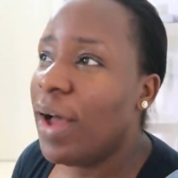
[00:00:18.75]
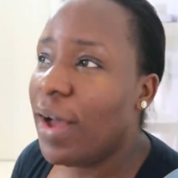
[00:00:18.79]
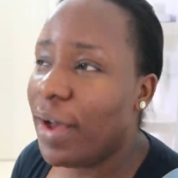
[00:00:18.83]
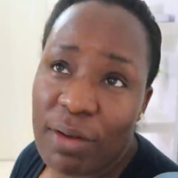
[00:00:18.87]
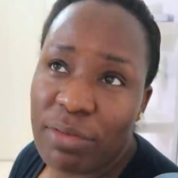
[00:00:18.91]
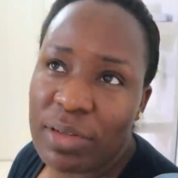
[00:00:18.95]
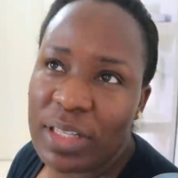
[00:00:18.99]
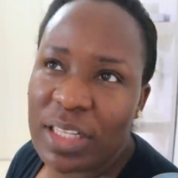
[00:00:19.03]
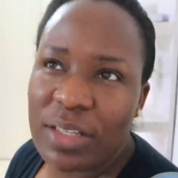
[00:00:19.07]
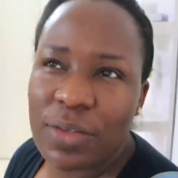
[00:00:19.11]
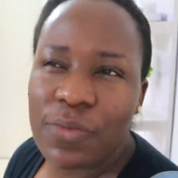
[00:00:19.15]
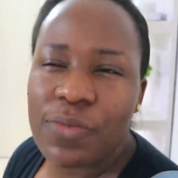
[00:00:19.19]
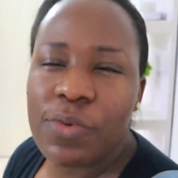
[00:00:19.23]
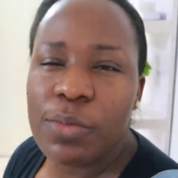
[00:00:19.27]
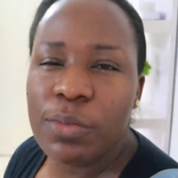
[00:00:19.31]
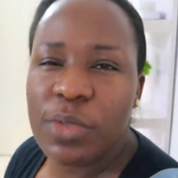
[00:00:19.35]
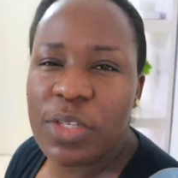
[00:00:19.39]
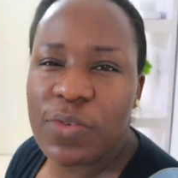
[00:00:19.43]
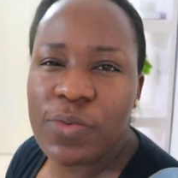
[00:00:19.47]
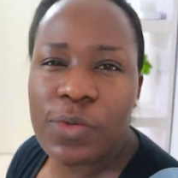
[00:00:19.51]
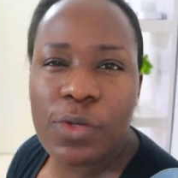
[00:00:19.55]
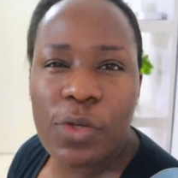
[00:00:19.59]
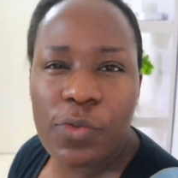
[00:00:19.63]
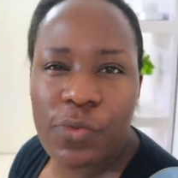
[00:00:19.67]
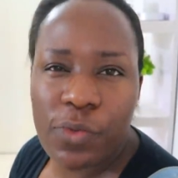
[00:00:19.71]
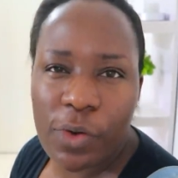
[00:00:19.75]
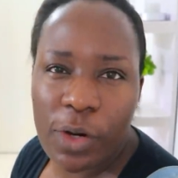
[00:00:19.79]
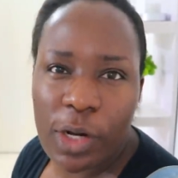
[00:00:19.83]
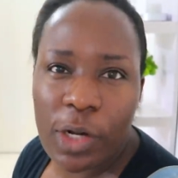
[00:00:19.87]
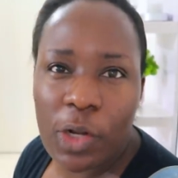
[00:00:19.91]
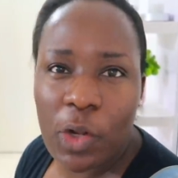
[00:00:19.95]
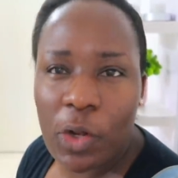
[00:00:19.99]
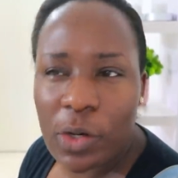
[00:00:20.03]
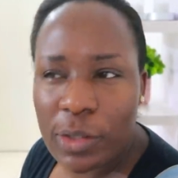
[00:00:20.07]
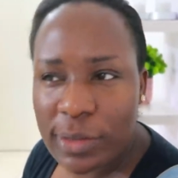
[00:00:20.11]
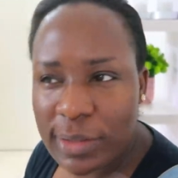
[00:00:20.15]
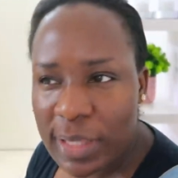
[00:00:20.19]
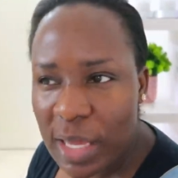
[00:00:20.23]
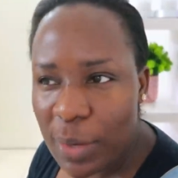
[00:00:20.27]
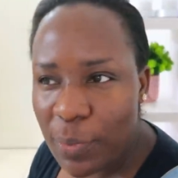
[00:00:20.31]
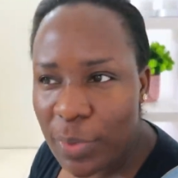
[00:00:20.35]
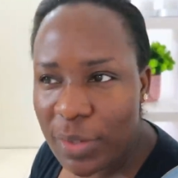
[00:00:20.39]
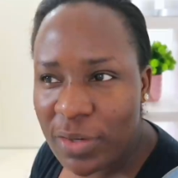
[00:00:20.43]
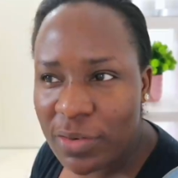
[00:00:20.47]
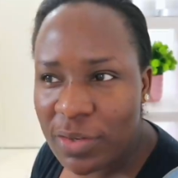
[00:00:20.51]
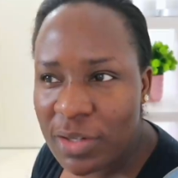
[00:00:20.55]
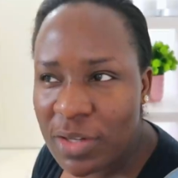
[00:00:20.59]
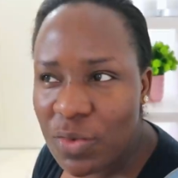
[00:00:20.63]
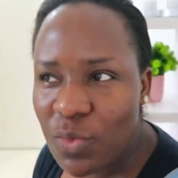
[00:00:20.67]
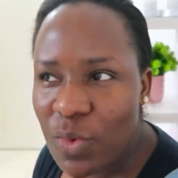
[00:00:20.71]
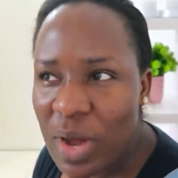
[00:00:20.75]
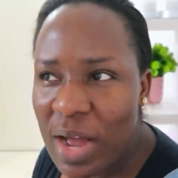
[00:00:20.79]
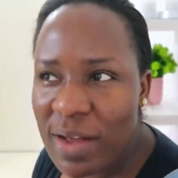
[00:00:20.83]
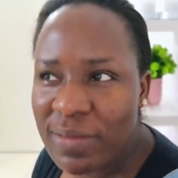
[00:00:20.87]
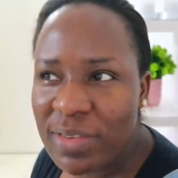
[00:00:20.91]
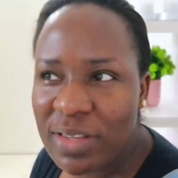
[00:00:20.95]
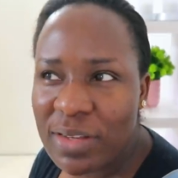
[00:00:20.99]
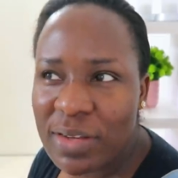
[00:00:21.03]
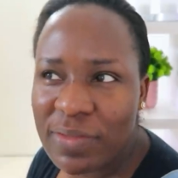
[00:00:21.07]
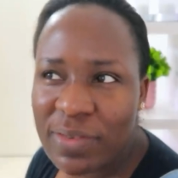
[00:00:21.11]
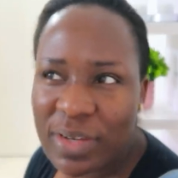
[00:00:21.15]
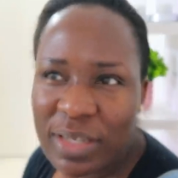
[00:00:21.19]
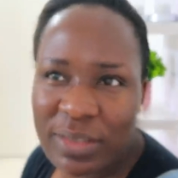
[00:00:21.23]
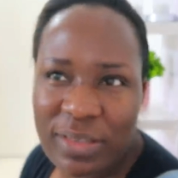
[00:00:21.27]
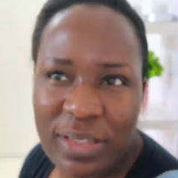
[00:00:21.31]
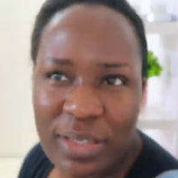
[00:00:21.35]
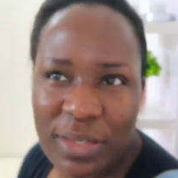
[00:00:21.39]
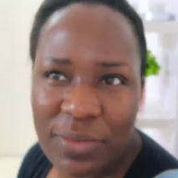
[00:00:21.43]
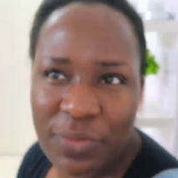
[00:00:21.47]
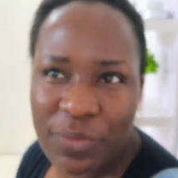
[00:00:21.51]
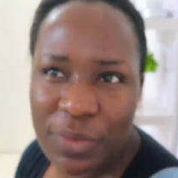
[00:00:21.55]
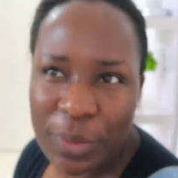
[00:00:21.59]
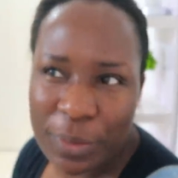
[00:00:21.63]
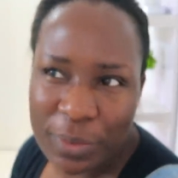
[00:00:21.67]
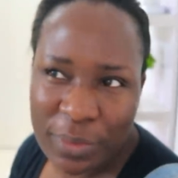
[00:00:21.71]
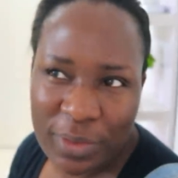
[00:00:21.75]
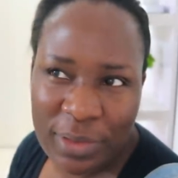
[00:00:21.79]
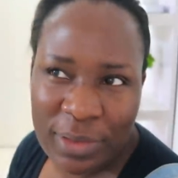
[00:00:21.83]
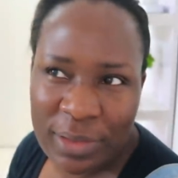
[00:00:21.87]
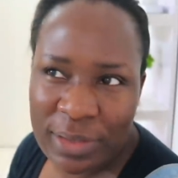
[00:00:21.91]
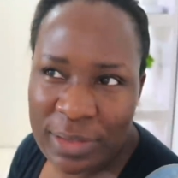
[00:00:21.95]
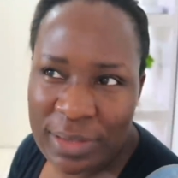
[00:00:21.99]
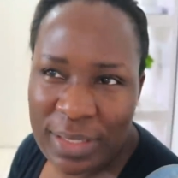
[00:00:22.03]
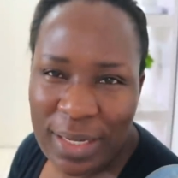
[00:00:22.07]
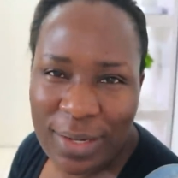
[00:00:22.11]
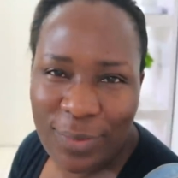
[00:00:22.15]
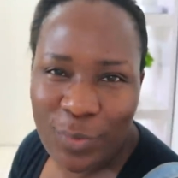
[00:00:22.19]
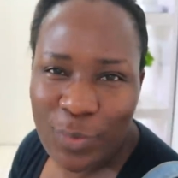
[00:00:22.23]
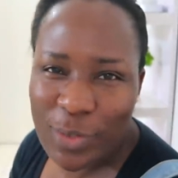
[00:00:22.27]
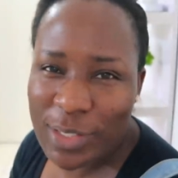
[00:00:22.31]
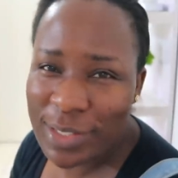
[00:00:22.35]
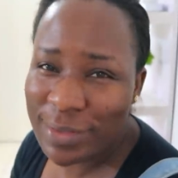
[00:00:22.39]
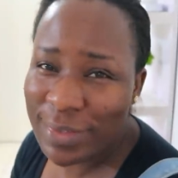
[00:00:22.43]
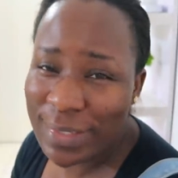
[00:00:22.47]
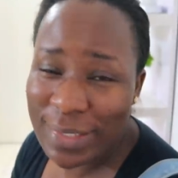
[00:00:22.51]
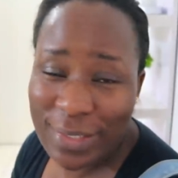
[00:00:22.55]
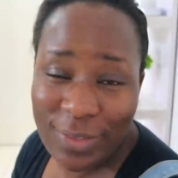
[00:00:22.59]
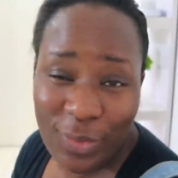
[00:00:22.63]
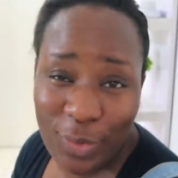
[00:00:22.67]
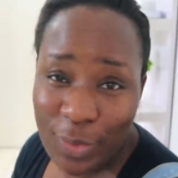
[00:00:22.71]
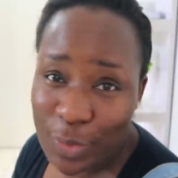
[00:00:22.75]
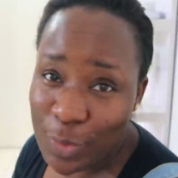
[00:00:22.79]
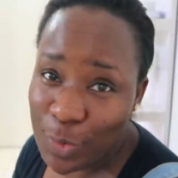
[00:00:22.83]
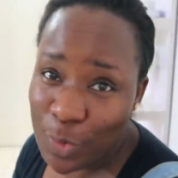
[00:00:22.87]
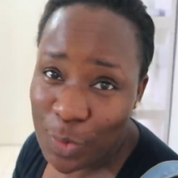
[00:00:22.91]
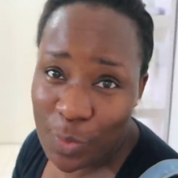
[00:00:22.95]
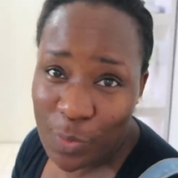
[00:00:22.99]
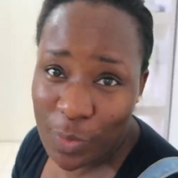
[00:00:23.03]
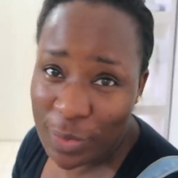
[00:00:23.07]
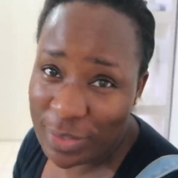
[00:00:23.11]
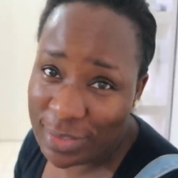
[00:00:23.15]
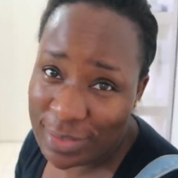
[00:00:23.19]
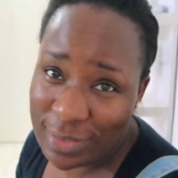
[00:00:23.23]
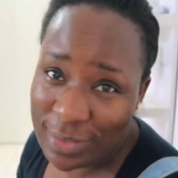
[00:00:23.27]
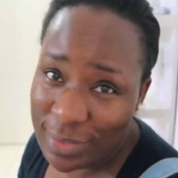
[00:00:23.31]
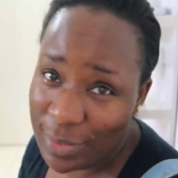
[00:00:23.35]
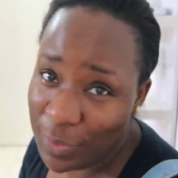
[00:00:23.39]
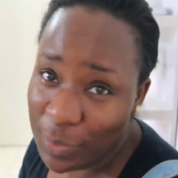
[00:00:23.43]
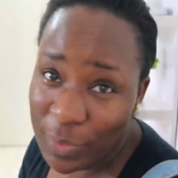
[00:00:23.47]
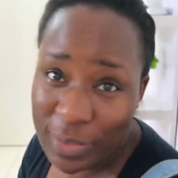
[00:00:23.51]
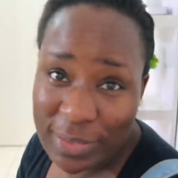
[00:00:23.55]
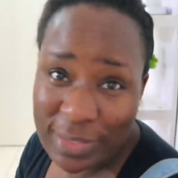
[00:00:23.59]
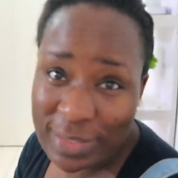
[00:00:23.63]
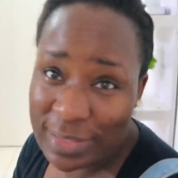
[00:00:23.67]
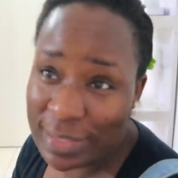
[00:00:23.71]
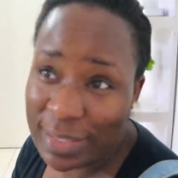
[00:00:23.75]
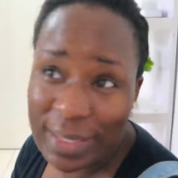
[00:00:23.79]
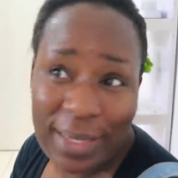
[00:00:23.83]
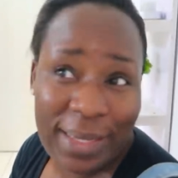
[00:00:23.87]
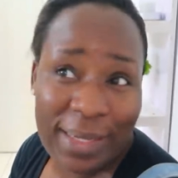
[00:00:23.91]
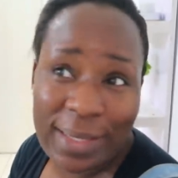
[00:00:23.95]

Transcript: I wanted to film this video for a long time, but the reason why I never really filmed this is that we really don't do much in the morning.